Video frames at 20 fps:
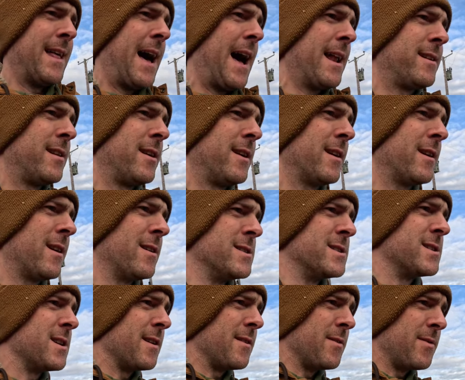that
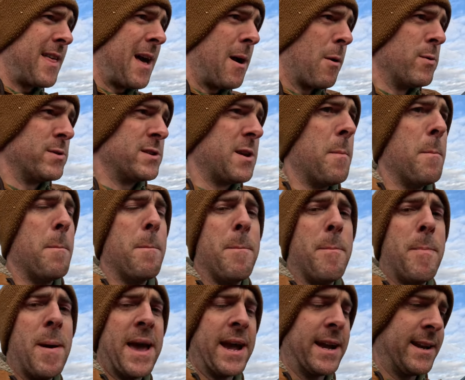because there were some
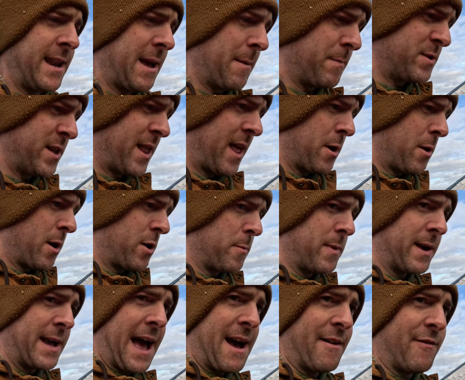big dips in there you had to
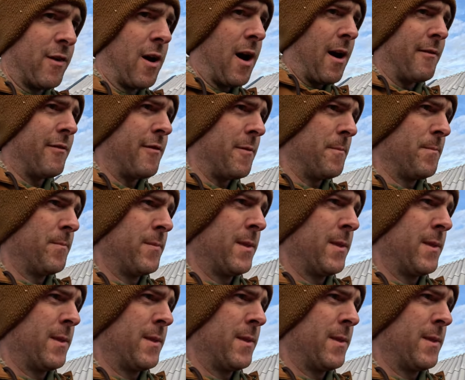be careful of.